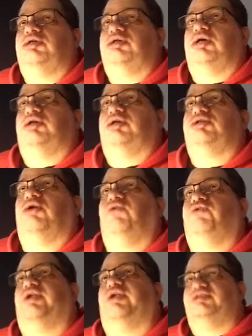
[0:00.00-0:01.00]
So for
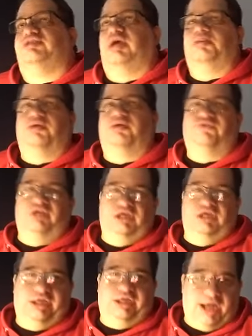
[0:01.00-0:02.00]
an example of an
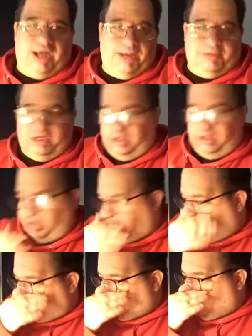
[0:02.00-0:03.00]
Ealing comedy, I
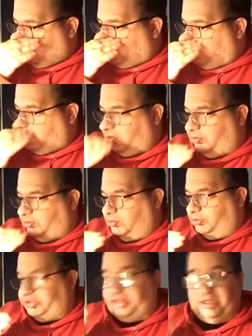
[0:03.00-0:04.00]
would give you
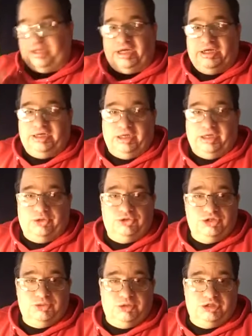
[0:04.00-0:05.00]
The Lady
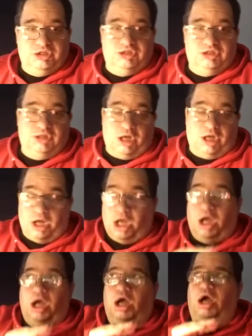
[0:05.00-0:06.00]
Killers, which is
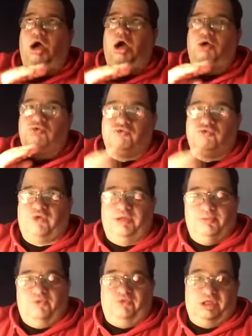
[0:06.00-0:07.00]
a great movie.